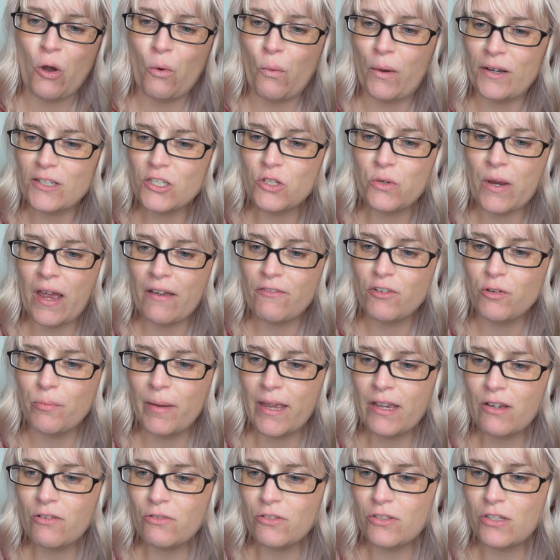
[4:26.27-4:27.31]
Once you have your
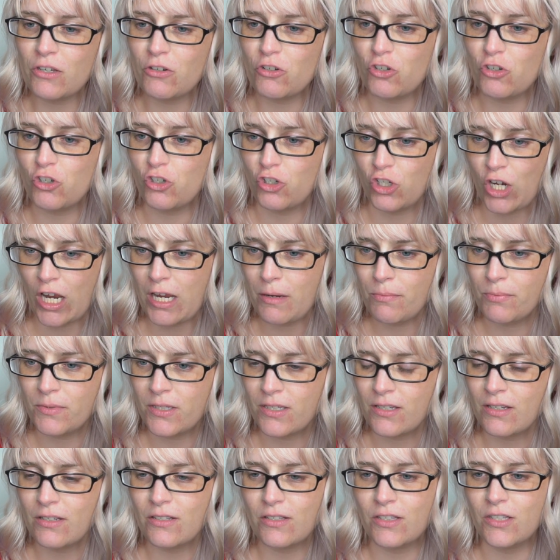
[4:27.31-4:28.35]
bagels
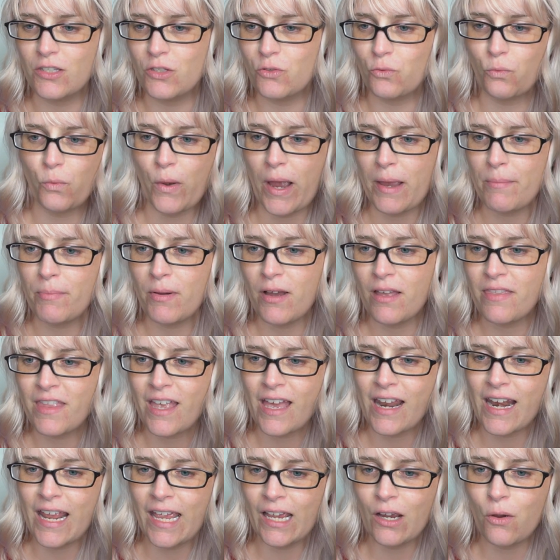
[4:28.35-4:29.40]
shaped, swipe on
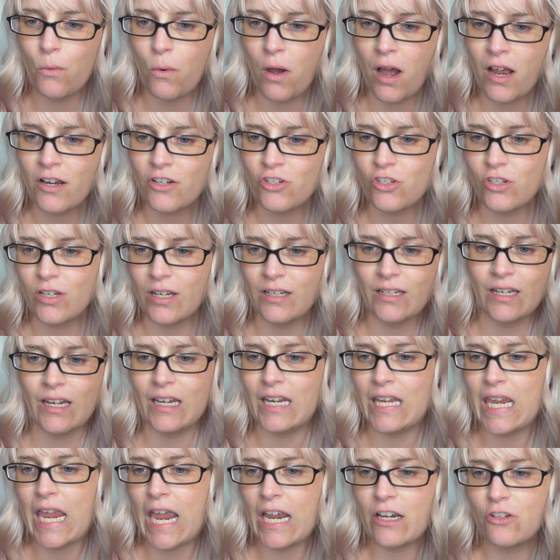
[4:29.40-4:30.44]
that egg wash and
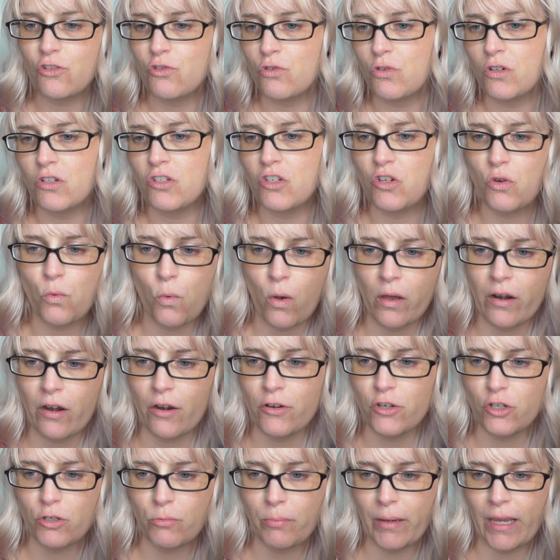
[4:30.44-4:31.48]
any extras you want
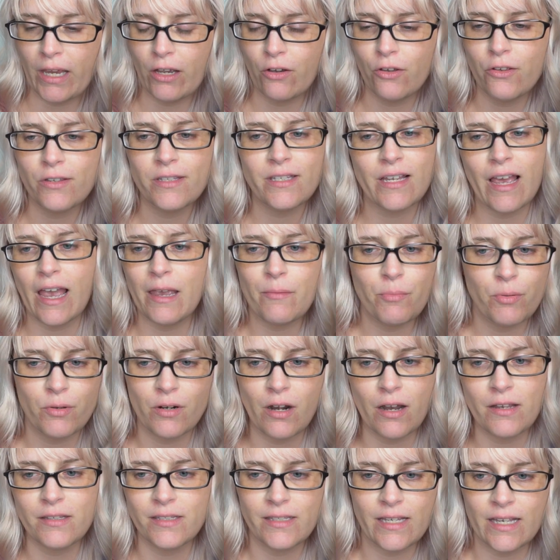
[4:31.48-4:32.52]
on your bagels. I put
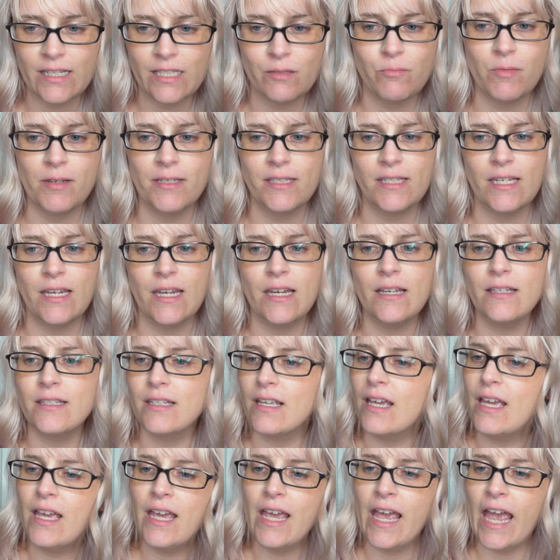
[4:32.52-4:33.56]
on sesame seeds,
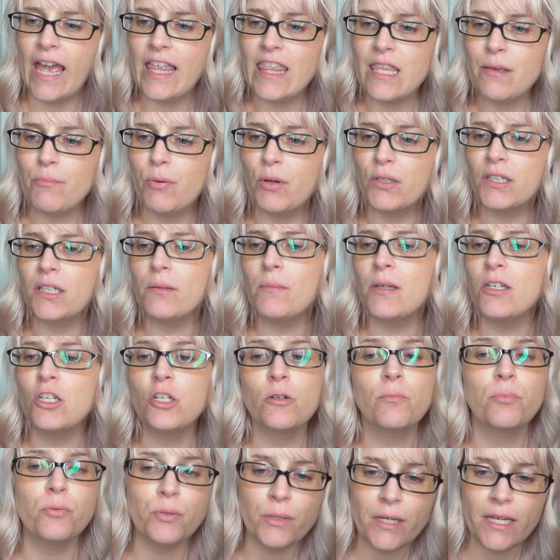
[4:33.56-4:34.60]
and then put them in your
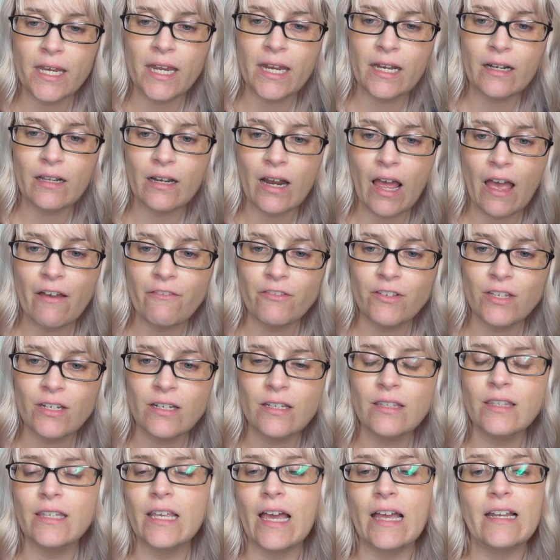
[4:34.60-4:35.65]
preheated
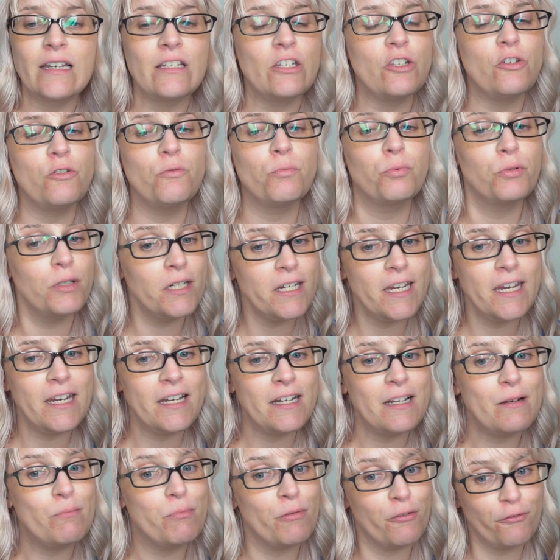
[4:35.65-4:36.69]
oven that you
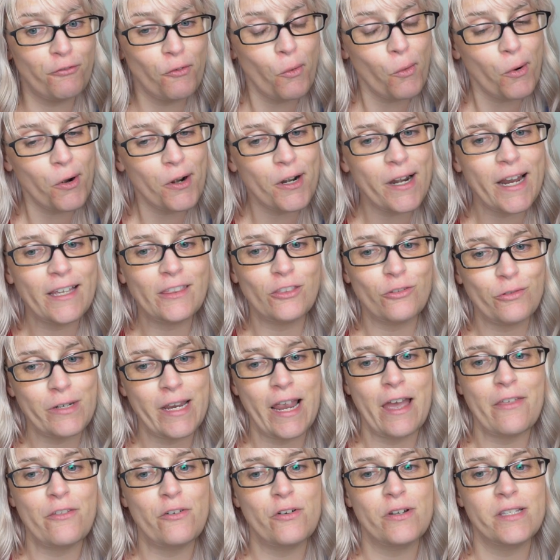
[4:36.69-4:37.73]
preheated before at
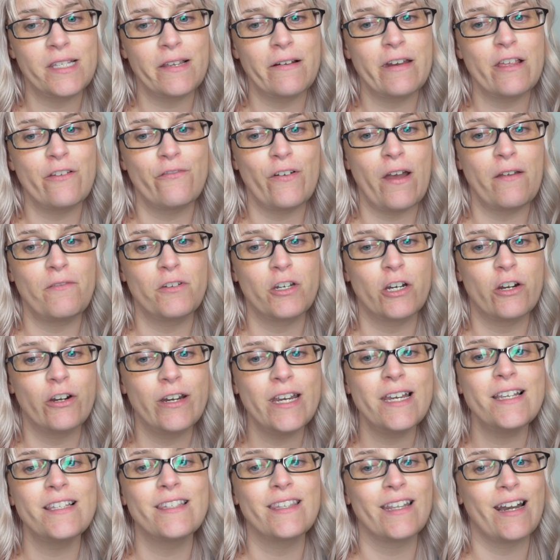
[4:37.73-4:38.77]
375
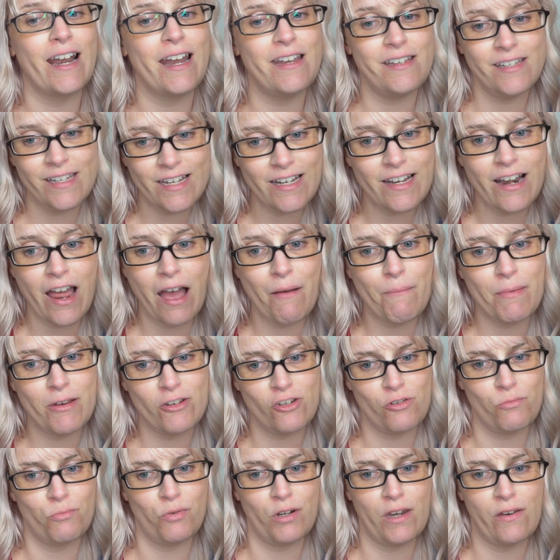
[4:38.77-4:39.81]
degrees that I did not
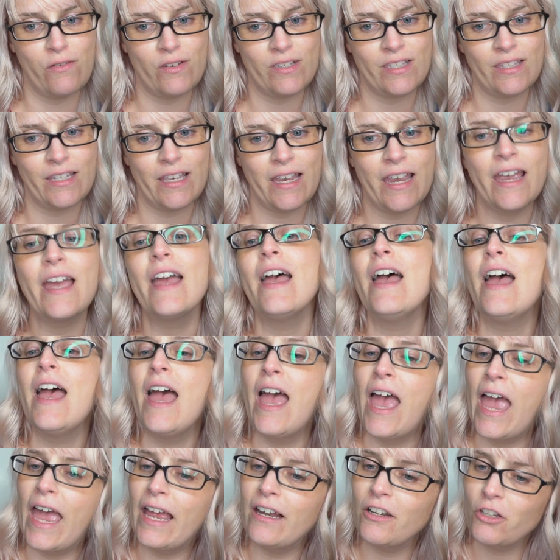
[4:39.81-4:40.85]
mention previously,
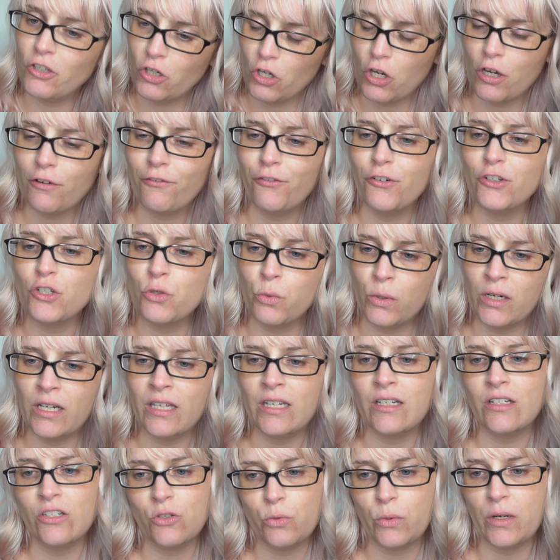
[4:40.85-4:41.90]
and cook for 20
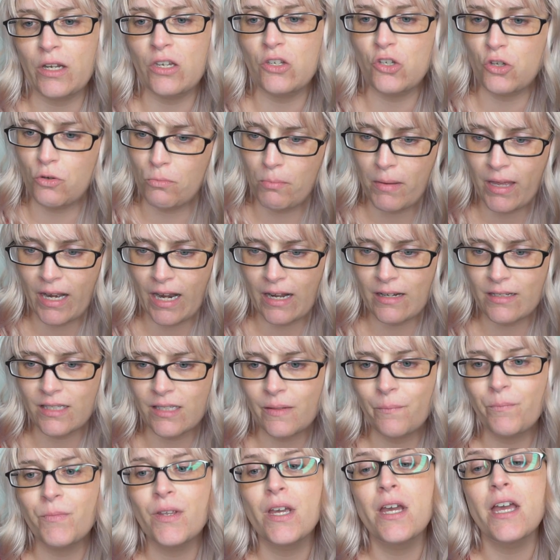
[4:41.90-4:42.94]
to 22 minutes.
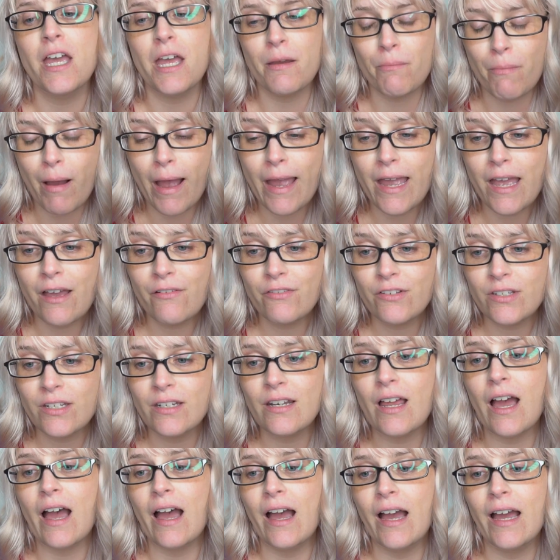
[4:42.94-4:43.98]
In my
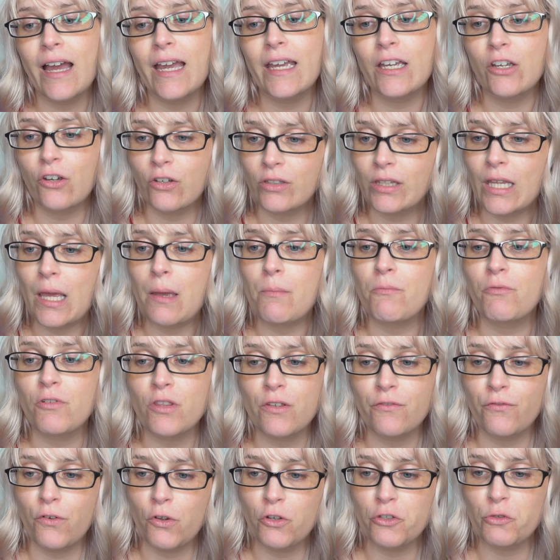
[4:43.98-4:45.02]
oven, I cooked them for
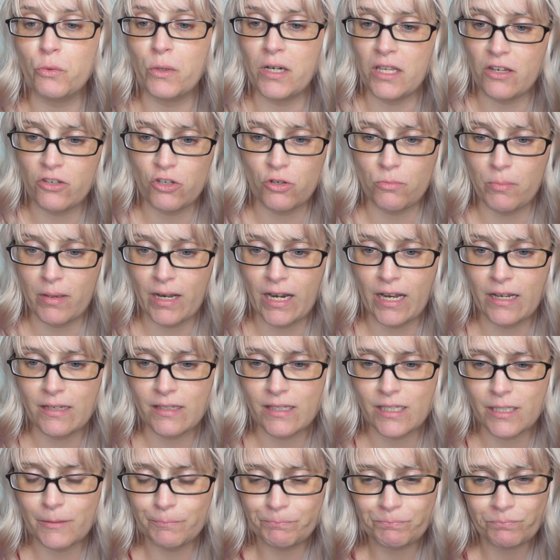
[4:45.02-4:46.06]
the full 22
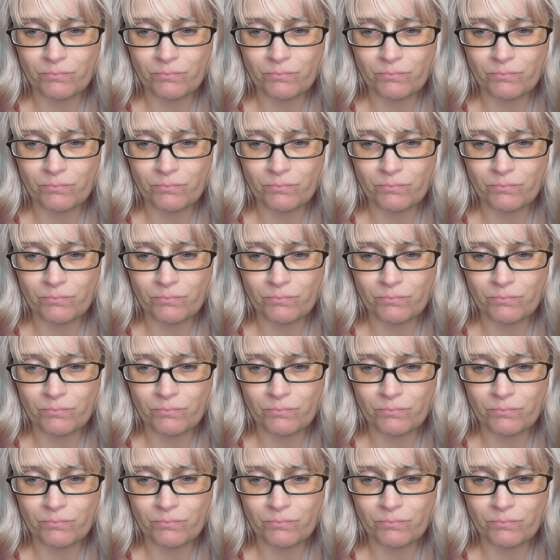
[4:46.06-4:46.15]
minutes.